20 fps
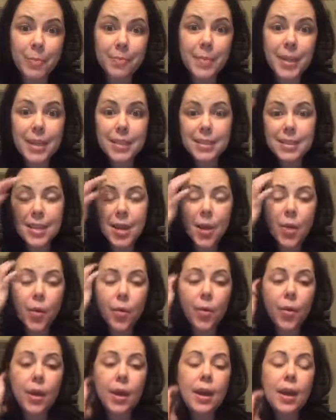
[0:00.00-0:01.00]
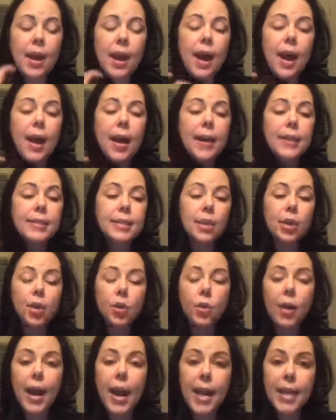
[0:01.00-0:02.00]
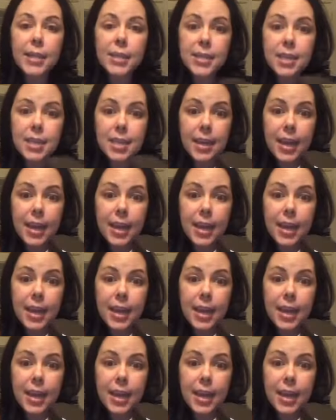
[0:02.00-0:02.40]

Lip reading: And so it's a great